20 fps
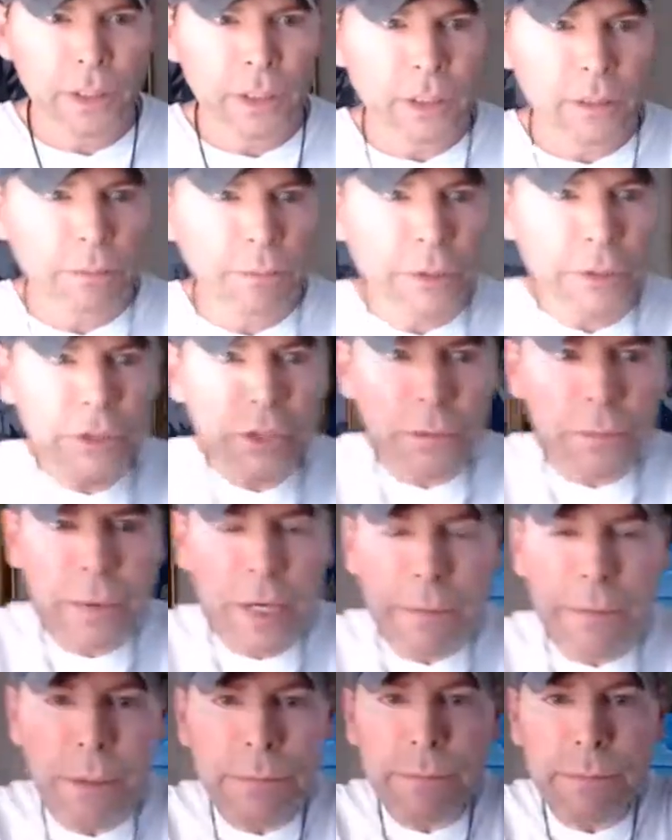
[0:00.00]
Put your
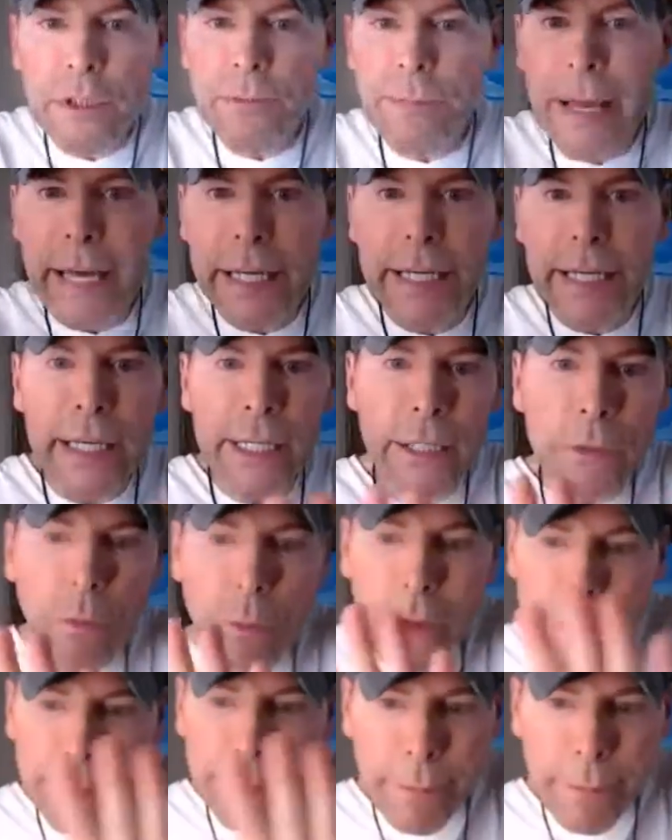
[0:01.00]
baby blue back in and
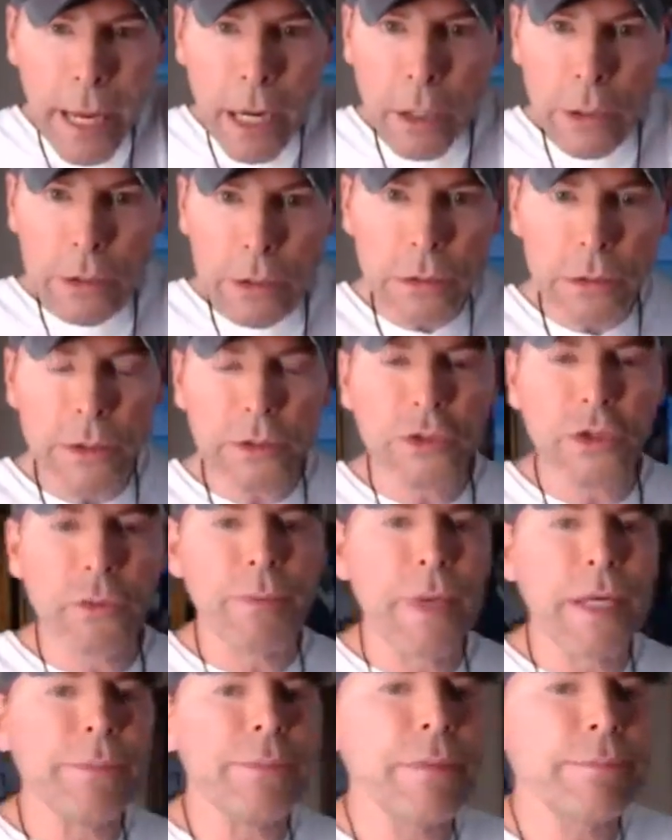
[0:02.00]
wipe them out. Your
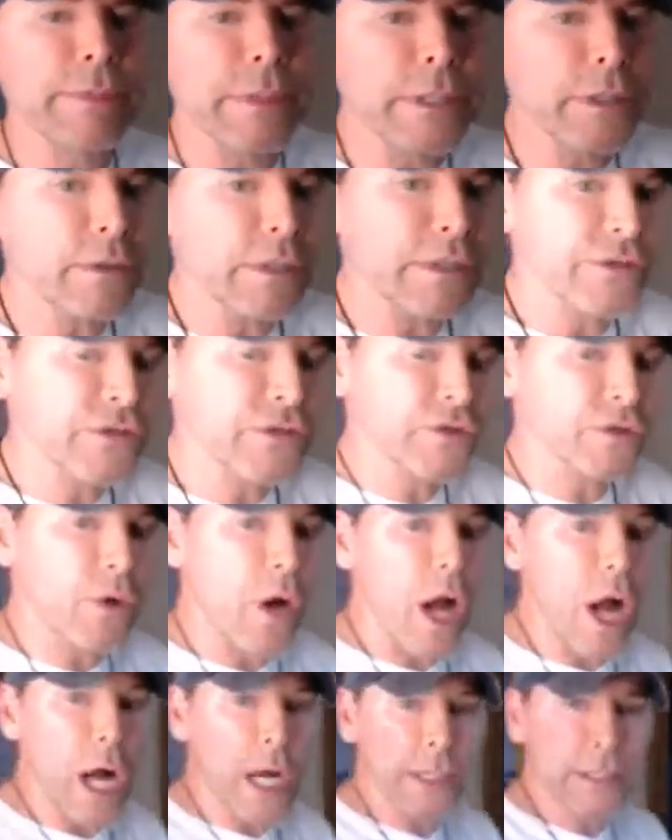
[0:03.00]
baby blue is
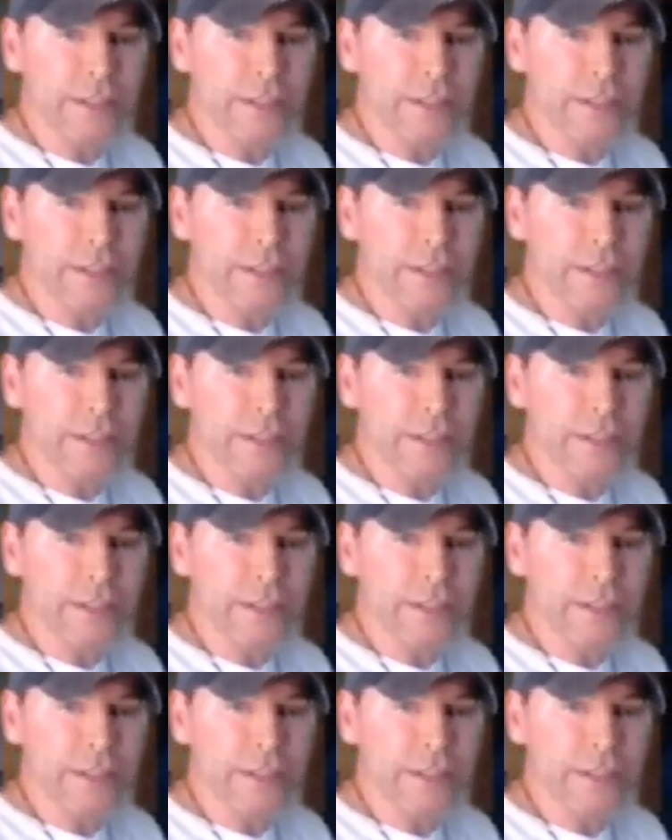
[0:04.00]
strong.